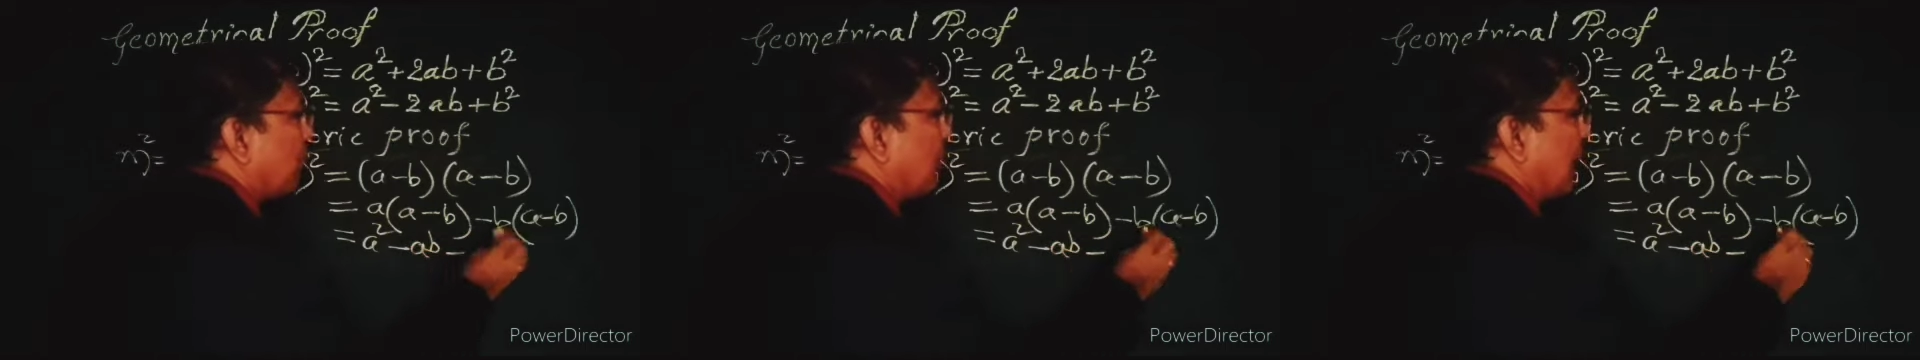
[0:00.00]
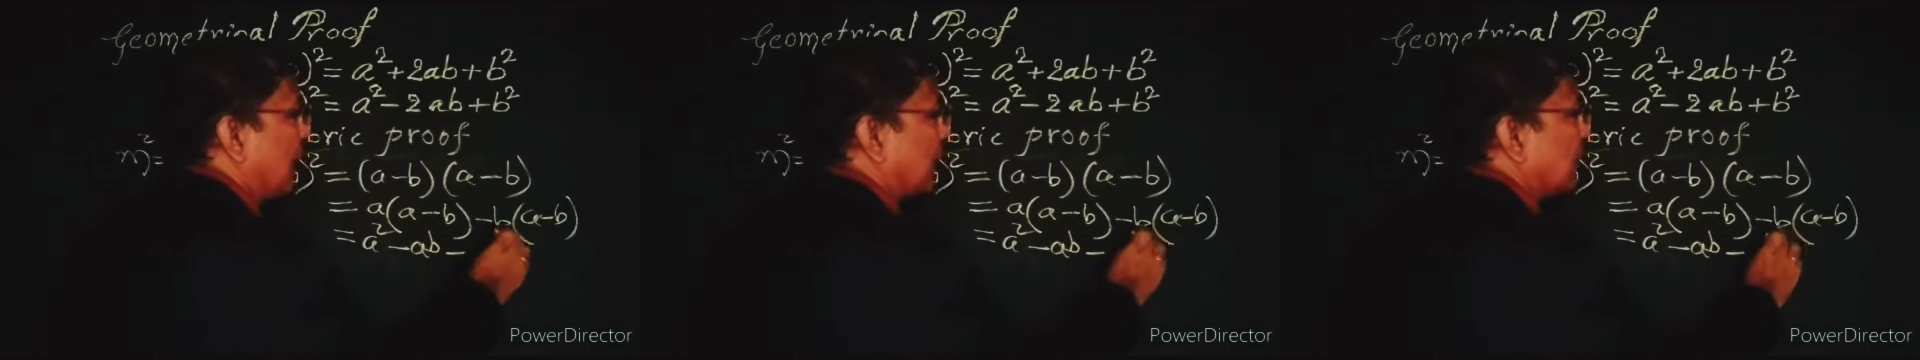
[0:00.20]

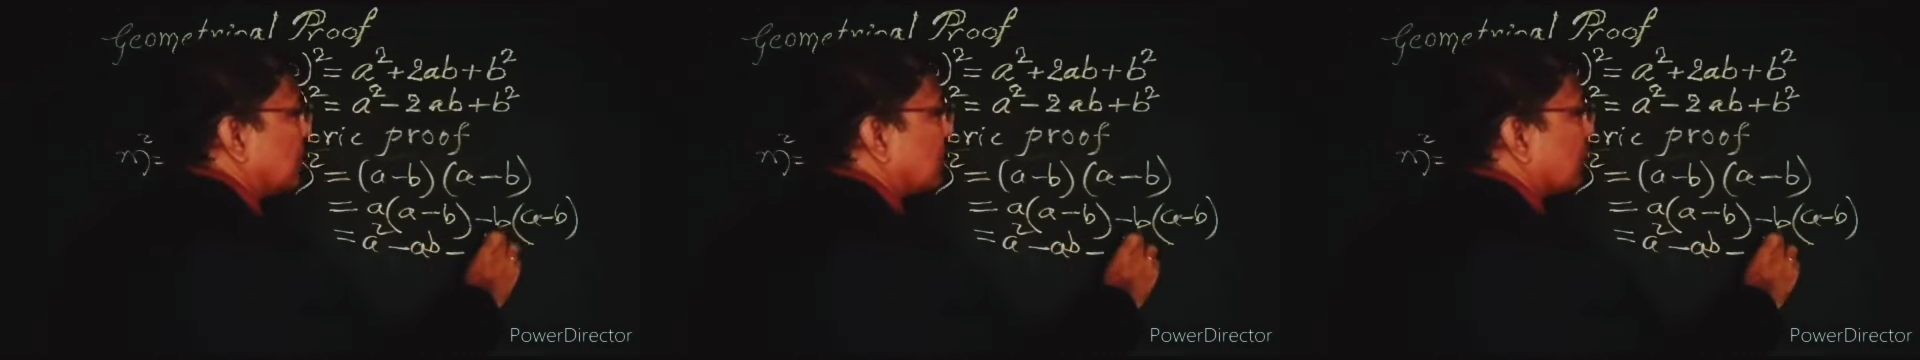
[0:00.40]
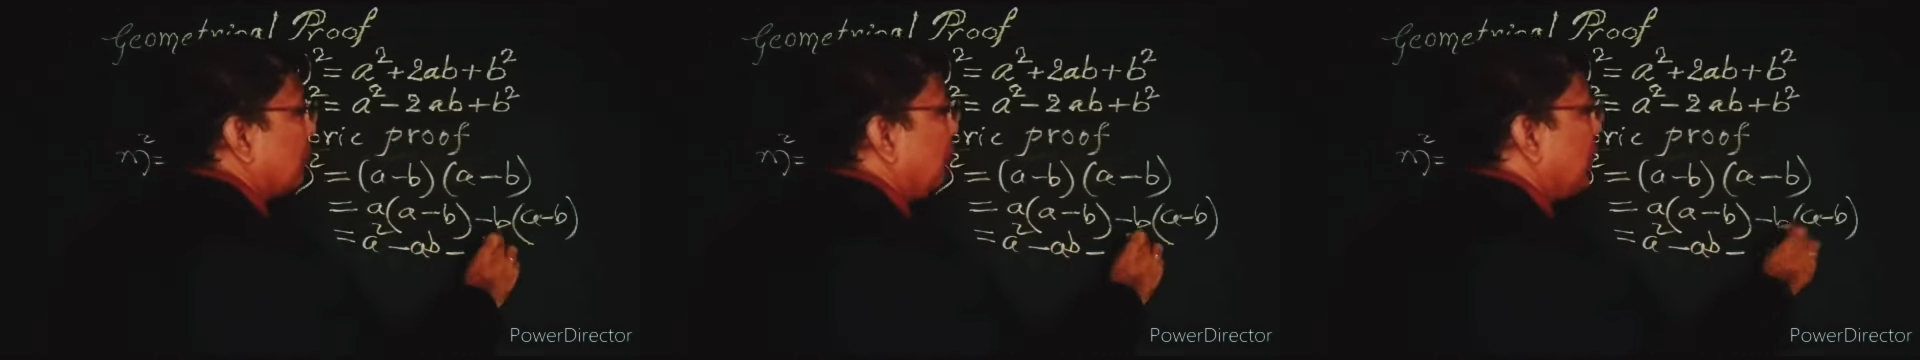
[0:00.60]

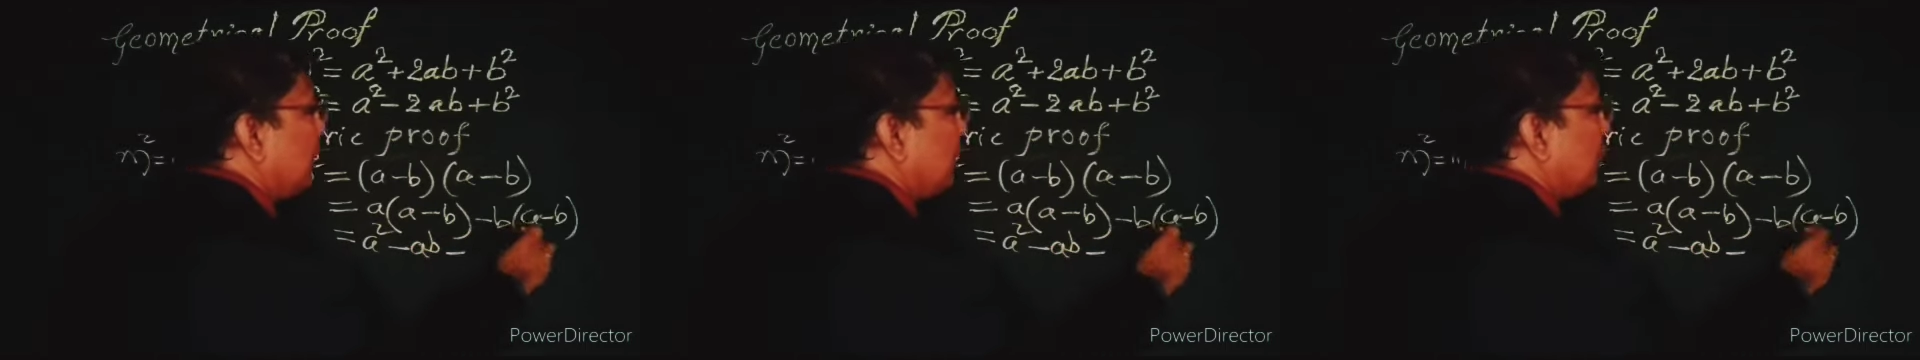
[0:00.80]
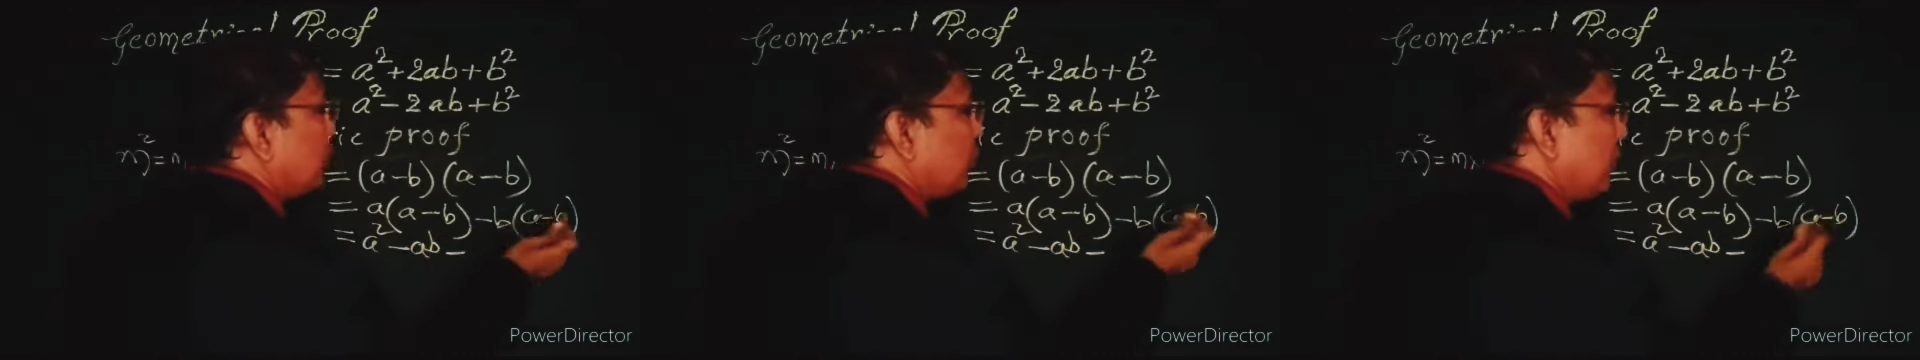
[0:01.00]
minus b
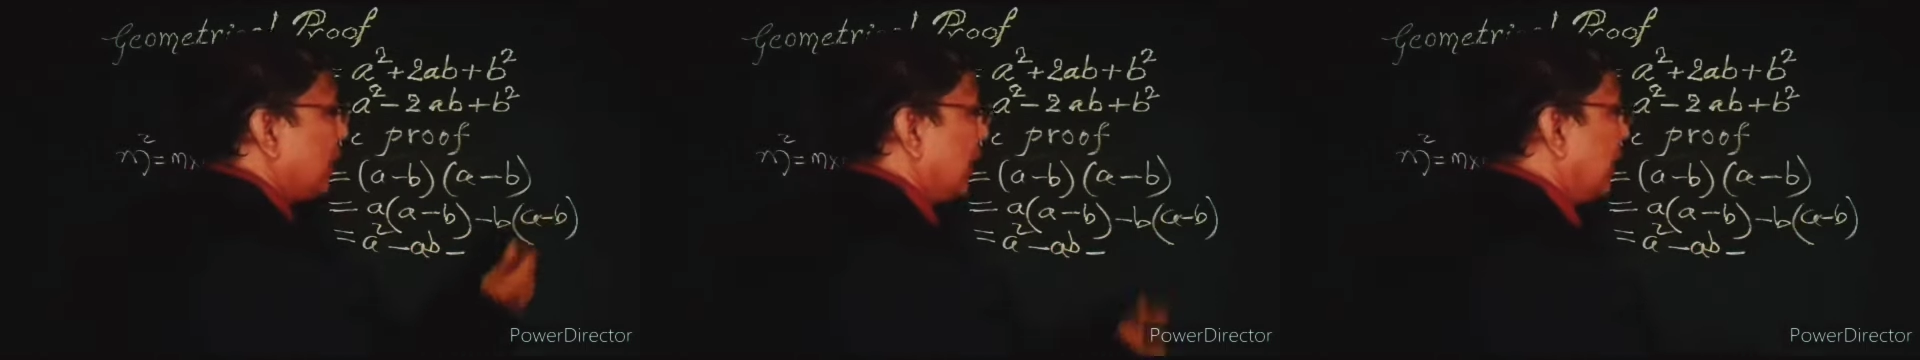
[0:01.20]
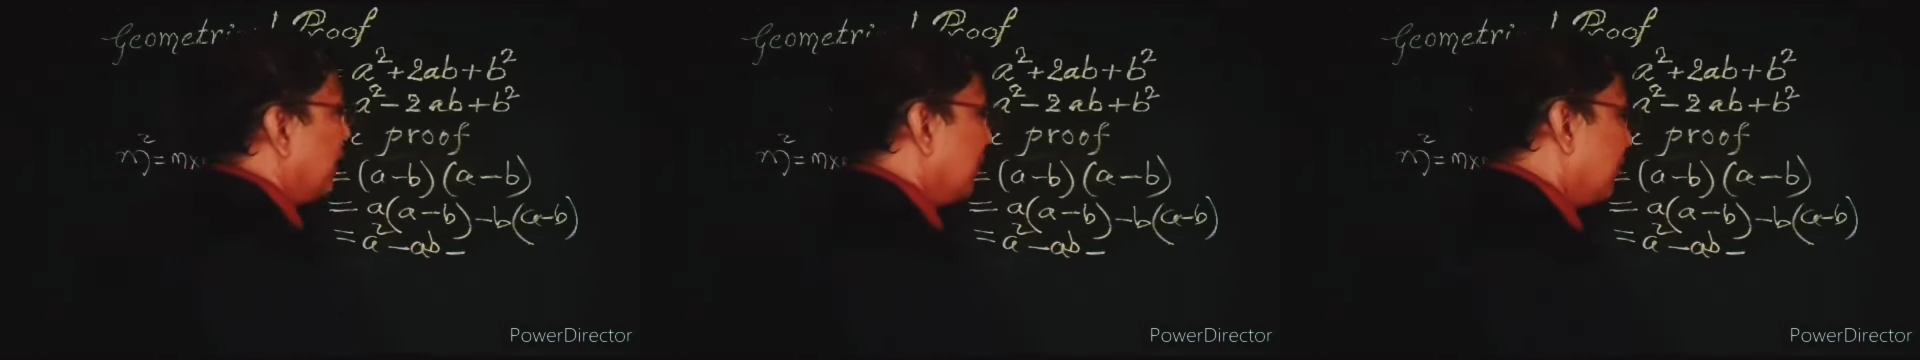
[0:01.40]
into
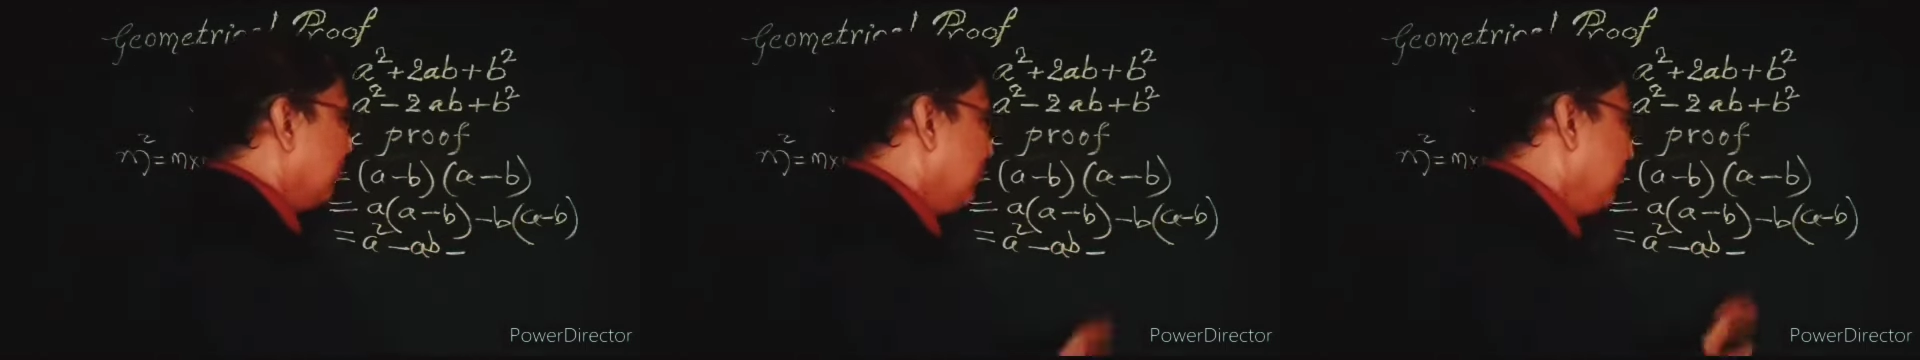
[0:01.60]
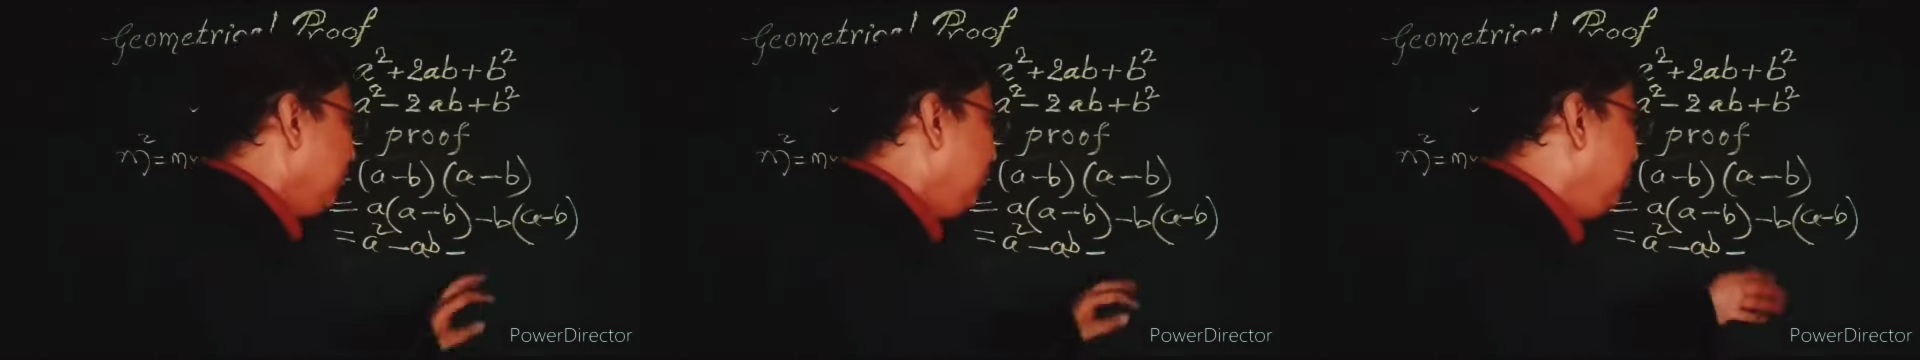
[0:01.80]
a,
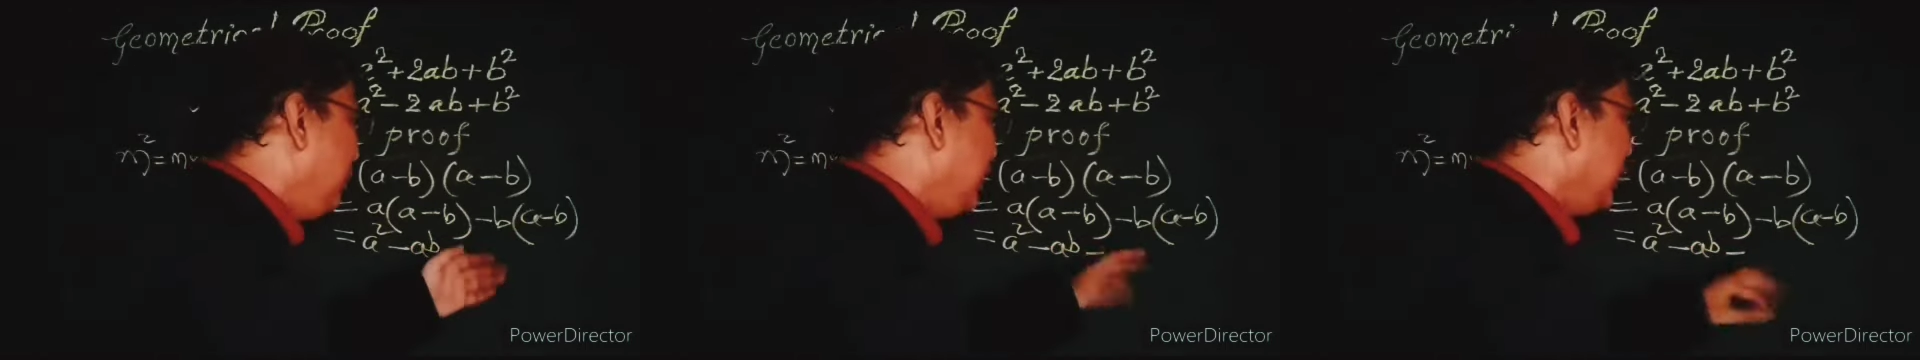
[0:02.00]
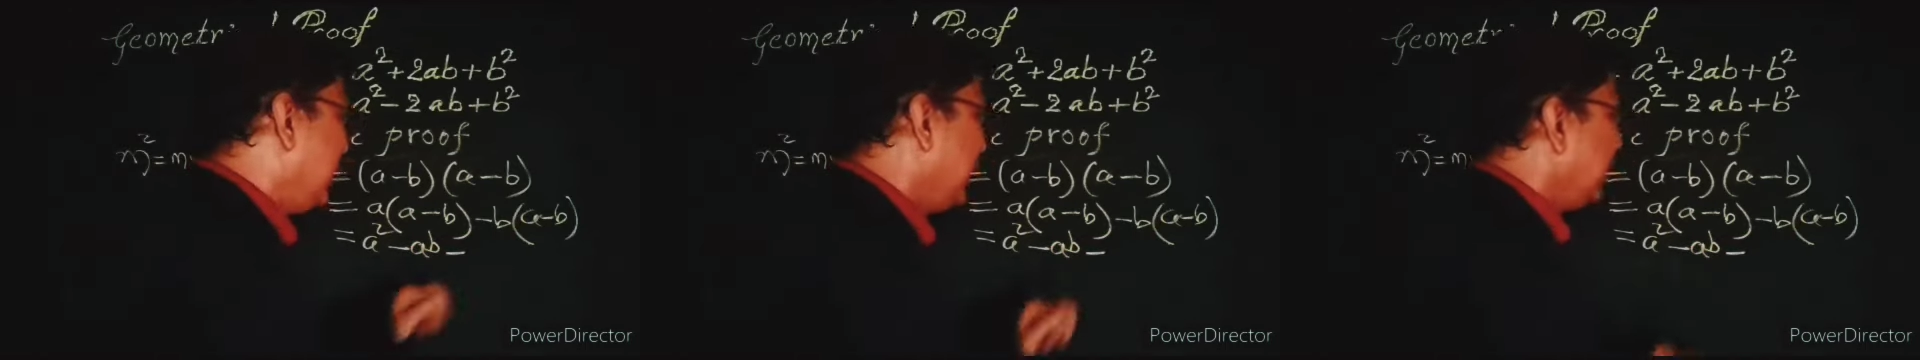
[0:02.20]

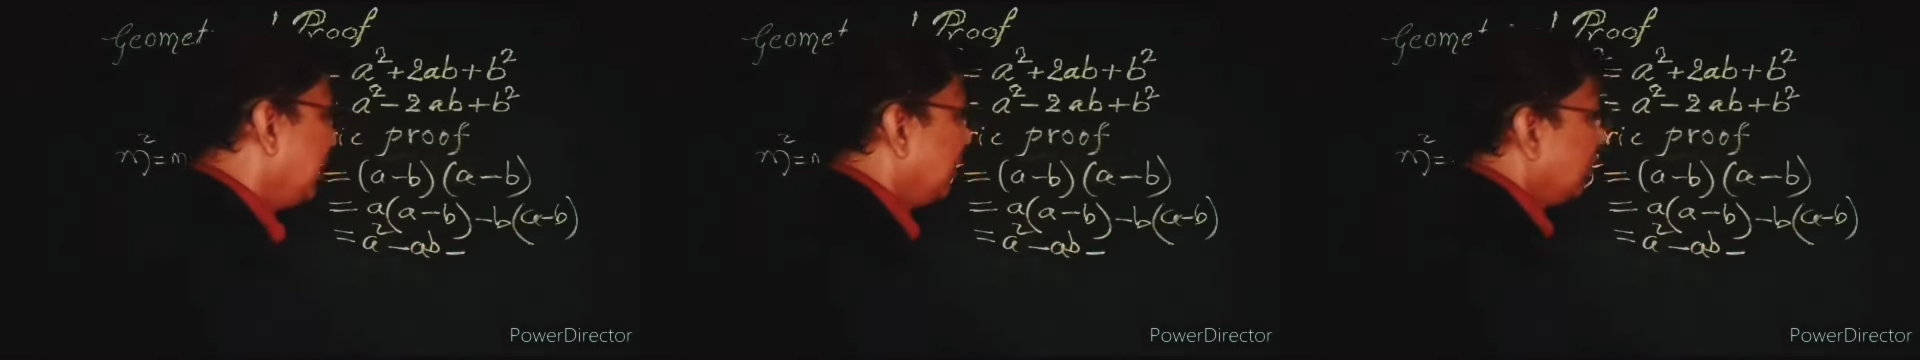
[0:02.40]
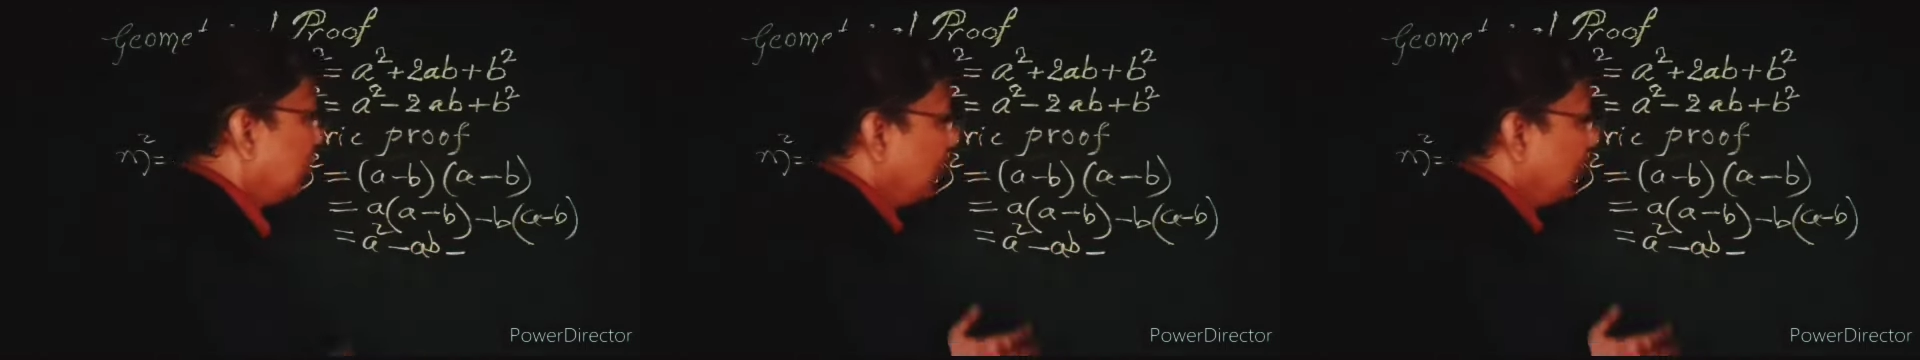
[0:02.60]
ba.